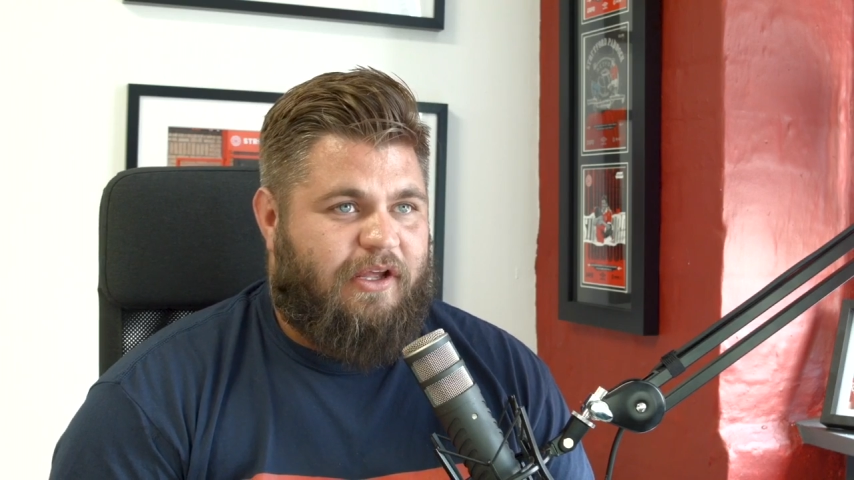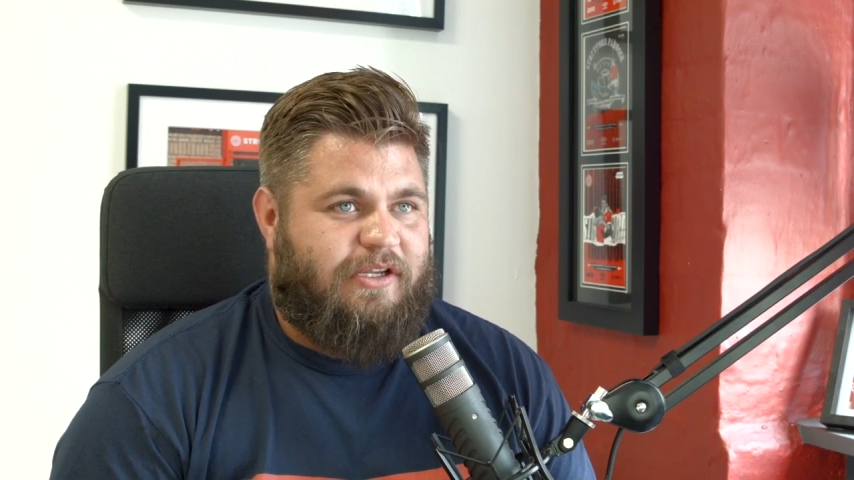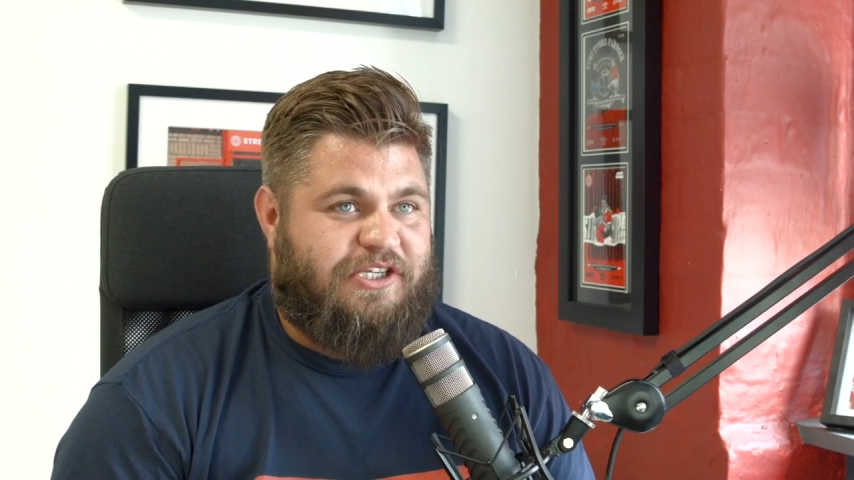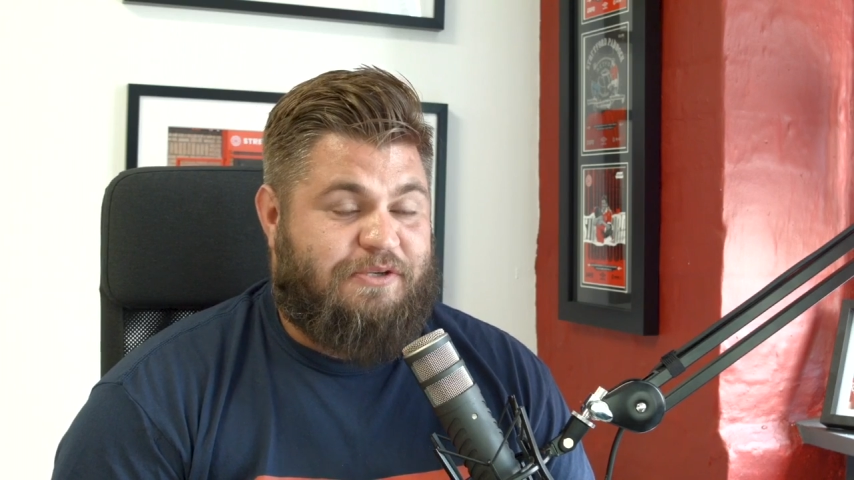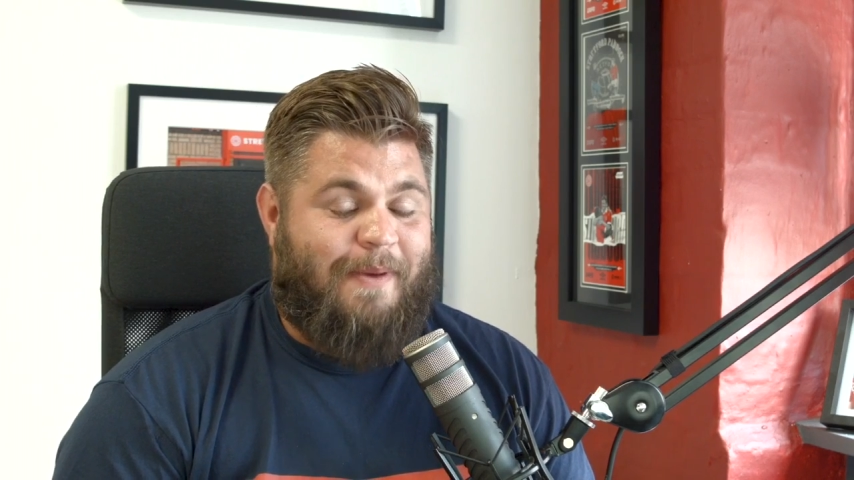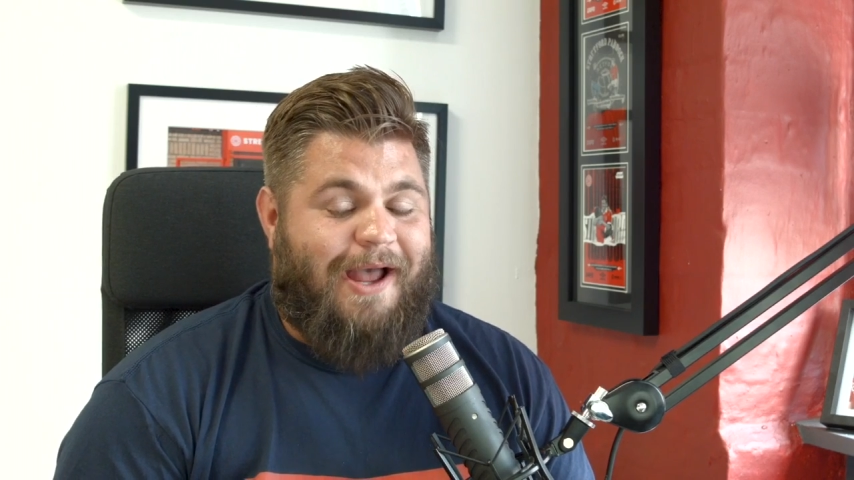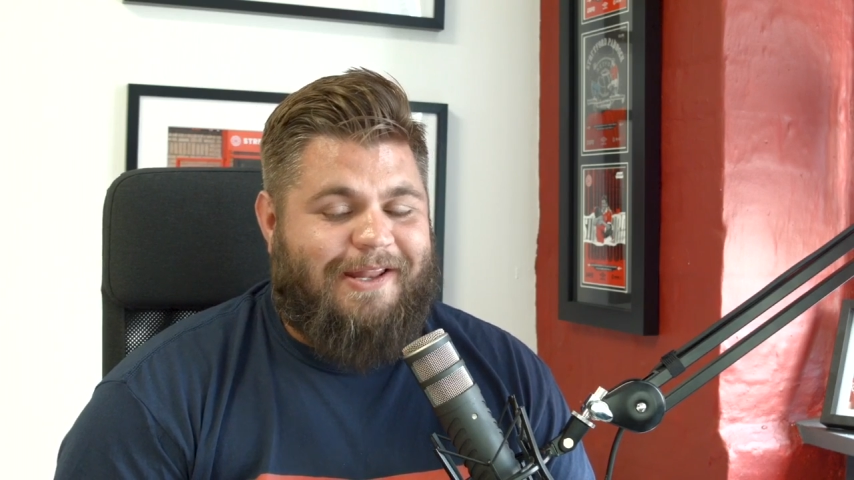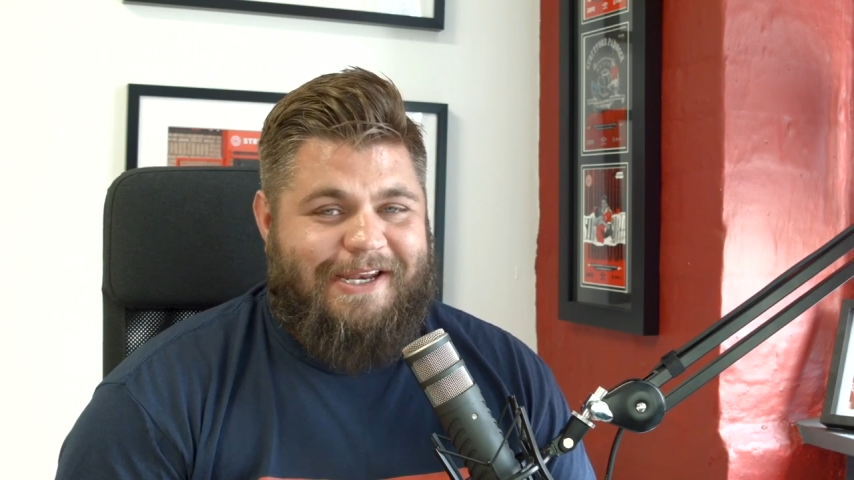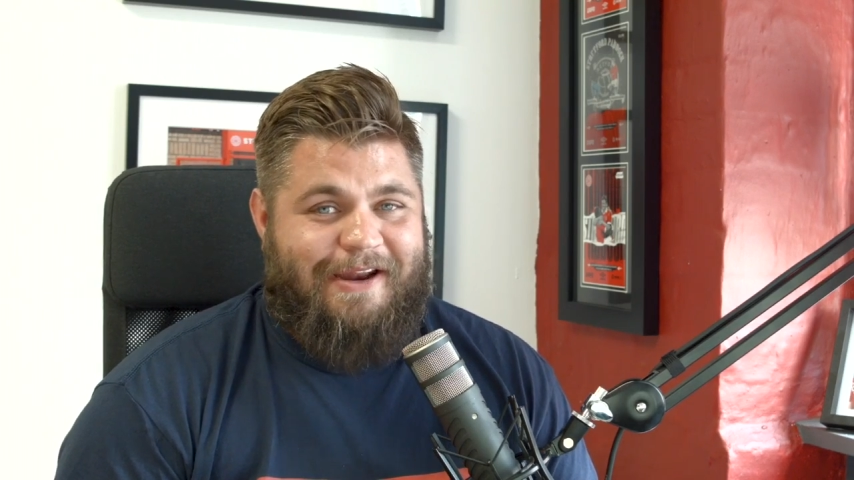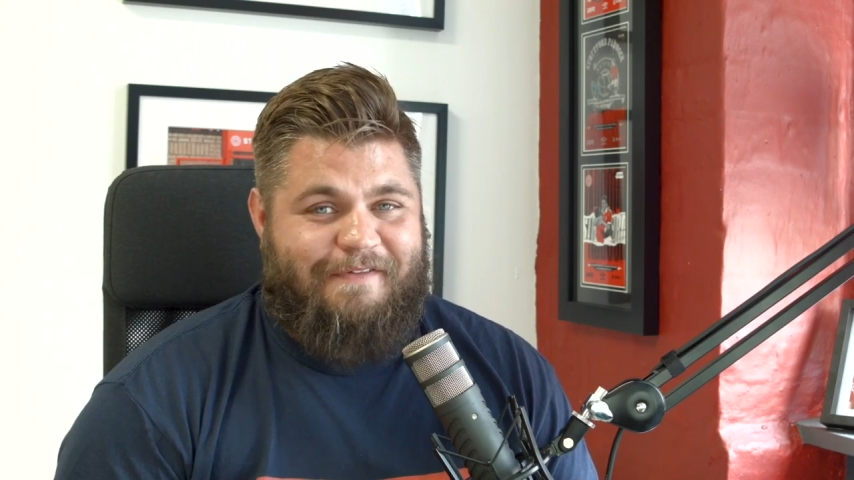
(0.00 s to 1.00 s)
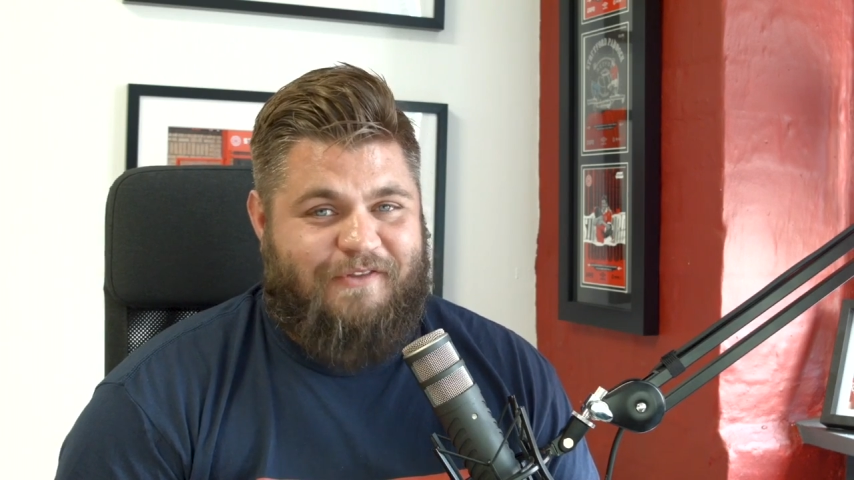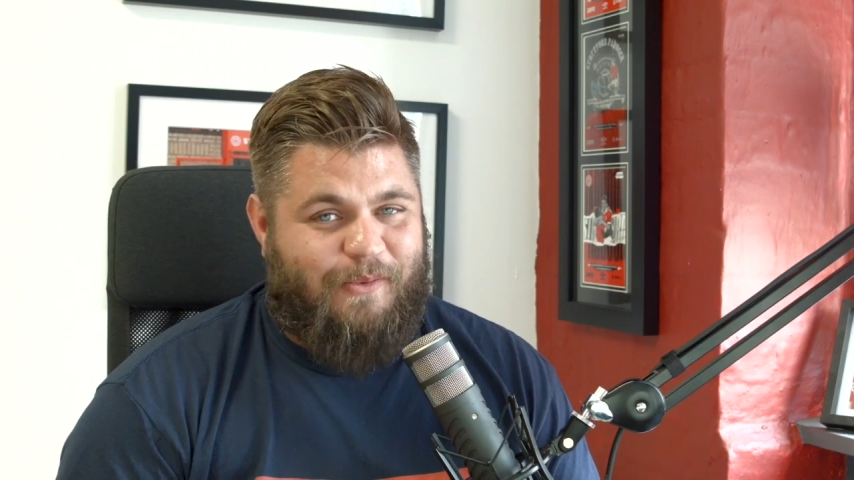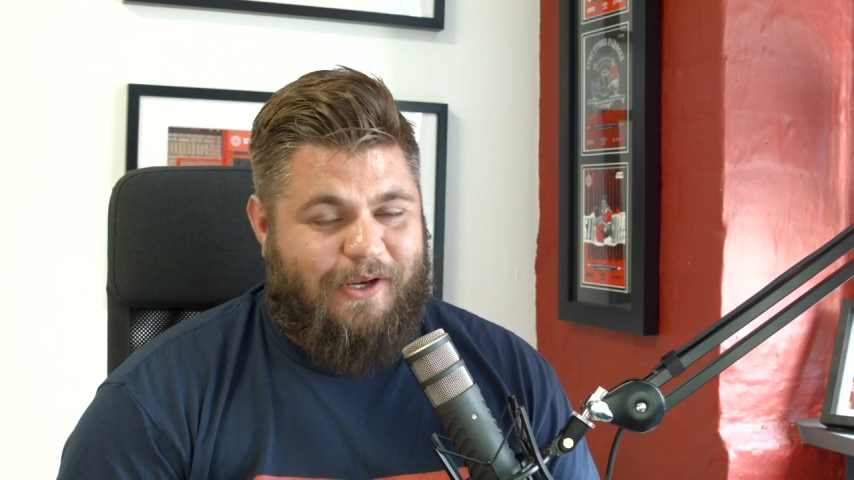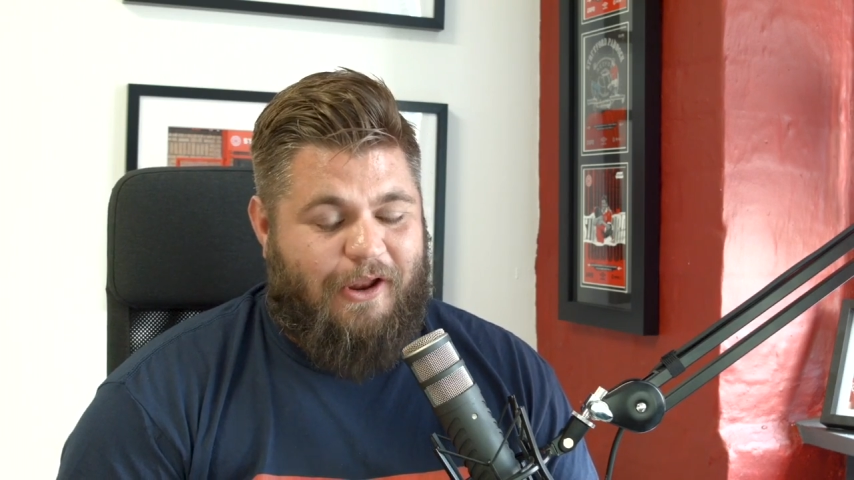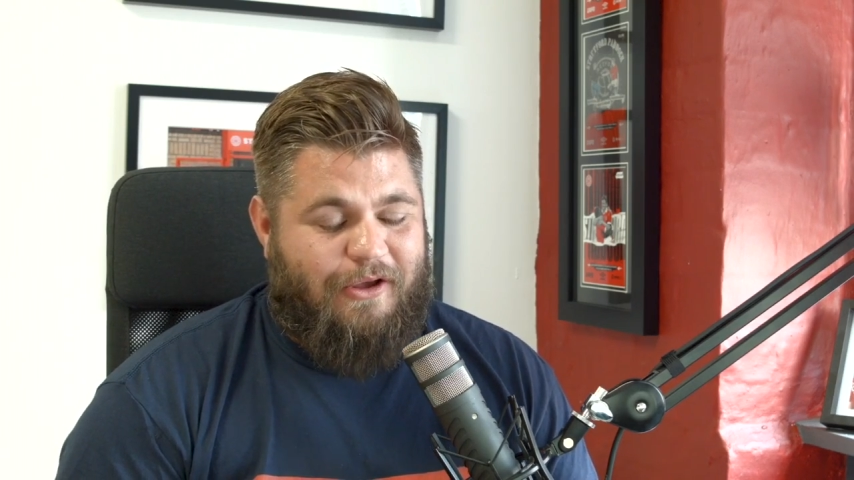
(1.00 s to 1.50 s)
smiling after
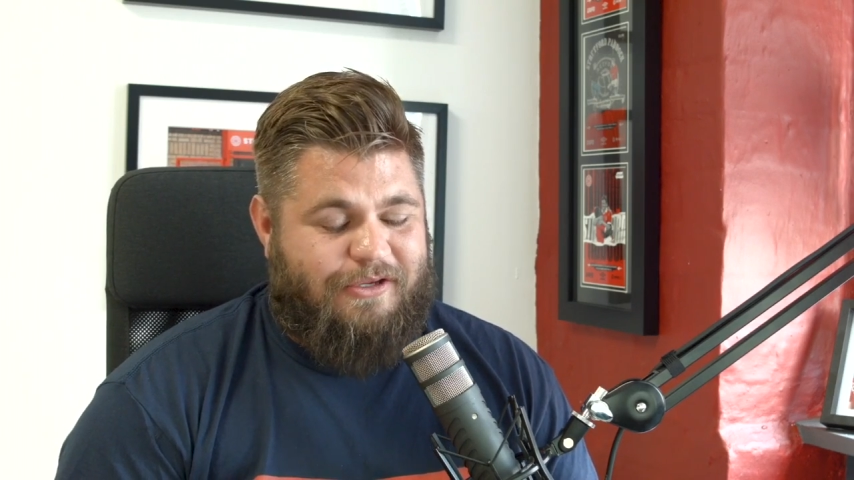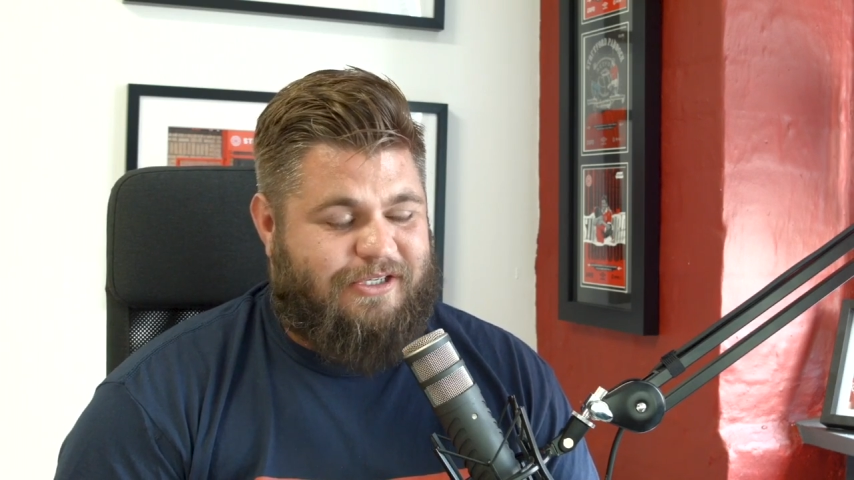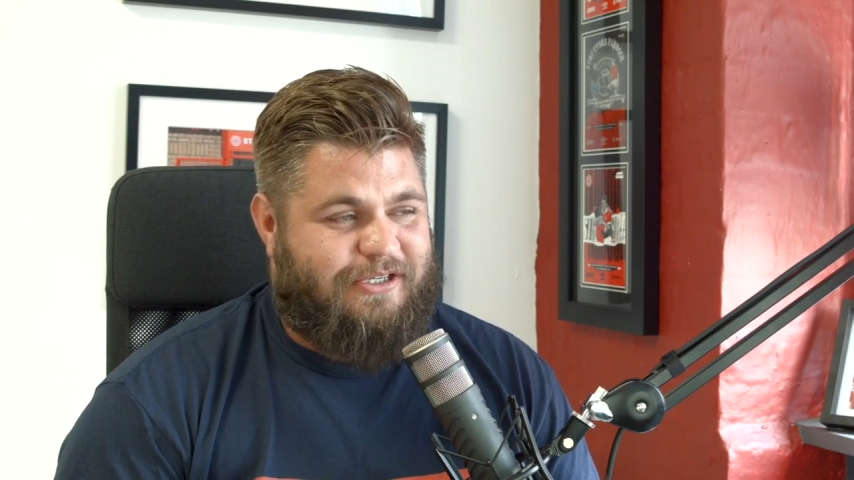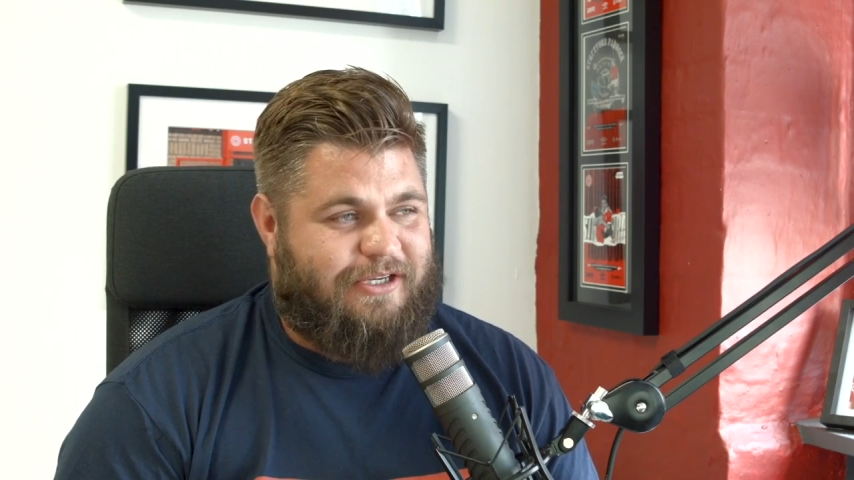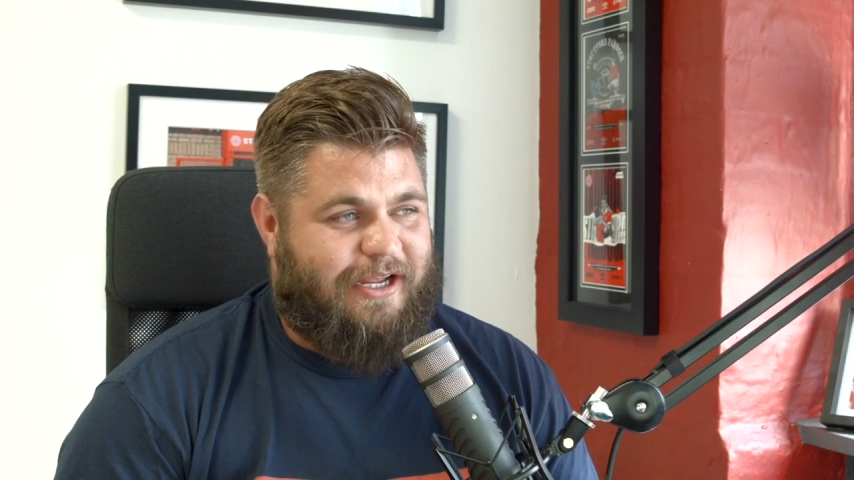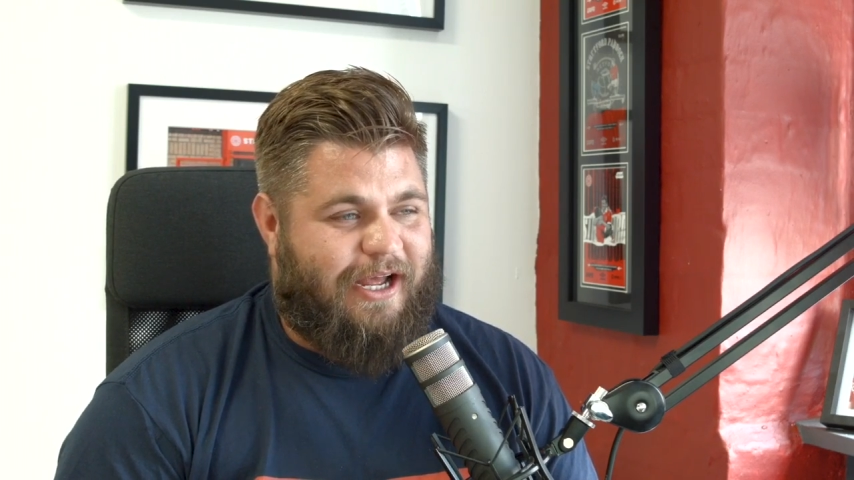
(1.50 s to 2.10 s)
we lost.